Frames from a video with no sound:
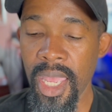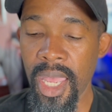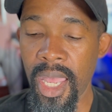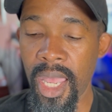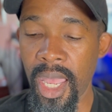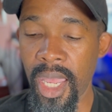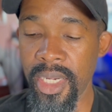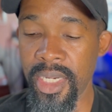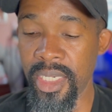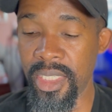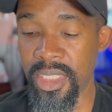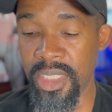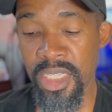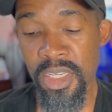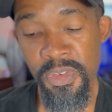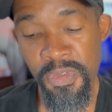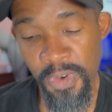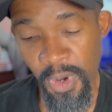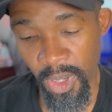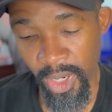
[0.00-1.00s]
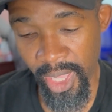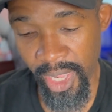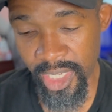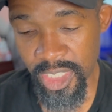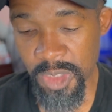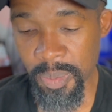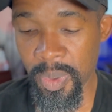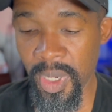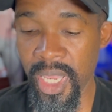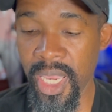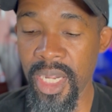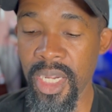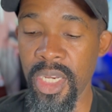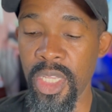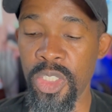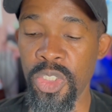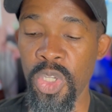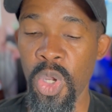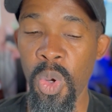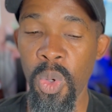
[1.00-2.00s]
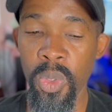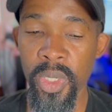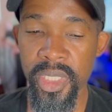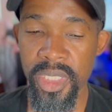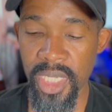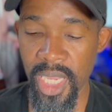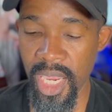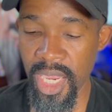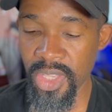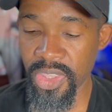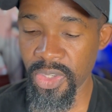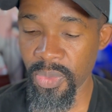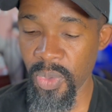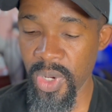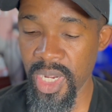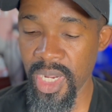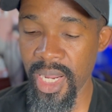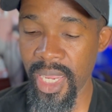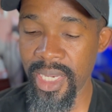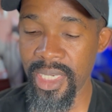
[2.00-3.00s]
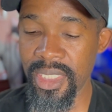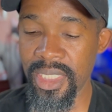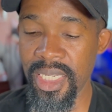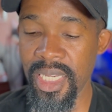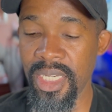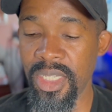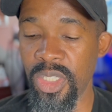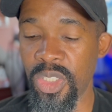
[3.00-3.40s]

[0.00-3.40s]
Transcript: the default X-Plane, the Tolis A319,